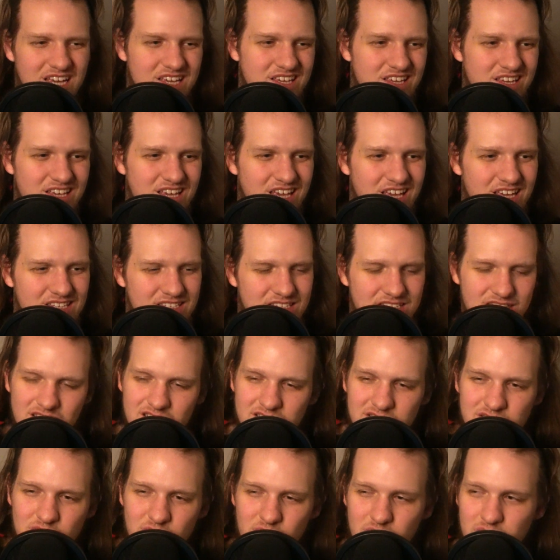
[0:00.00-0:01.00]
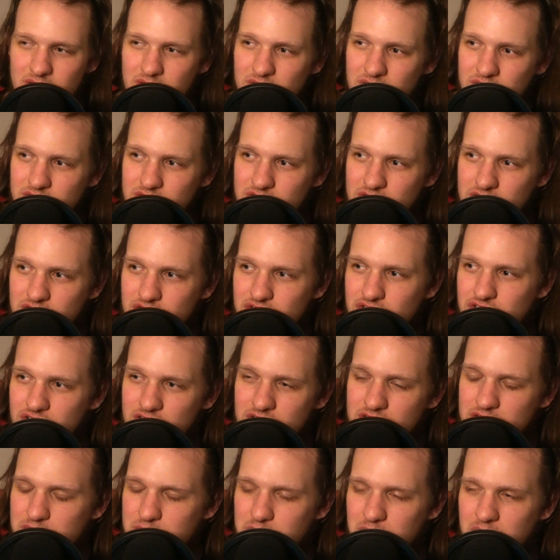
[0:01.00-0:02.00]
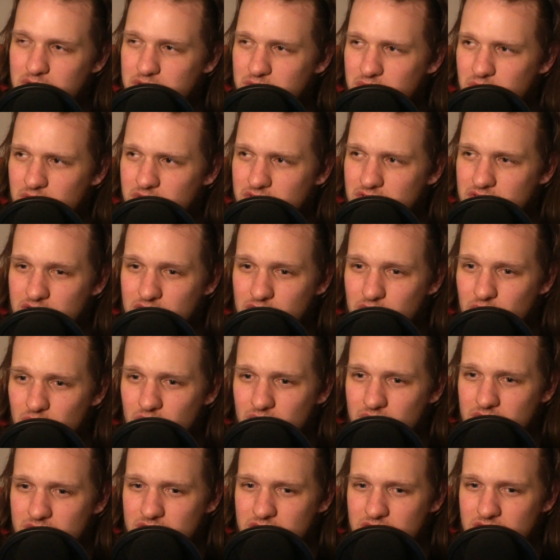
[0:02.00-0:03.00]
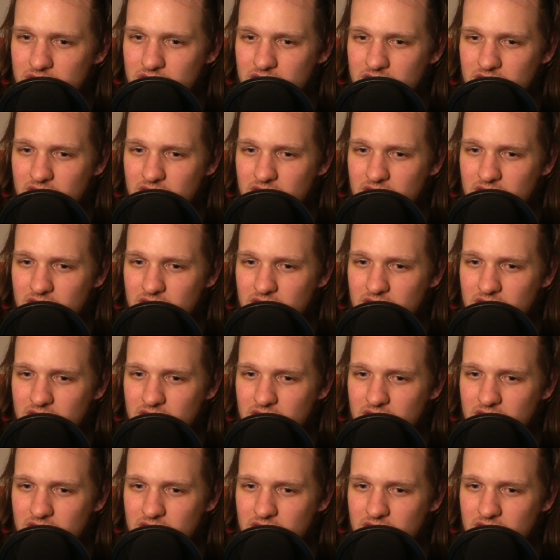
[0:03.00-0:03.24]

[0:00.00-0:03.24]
You can't say someone else's shit smells worse than yours.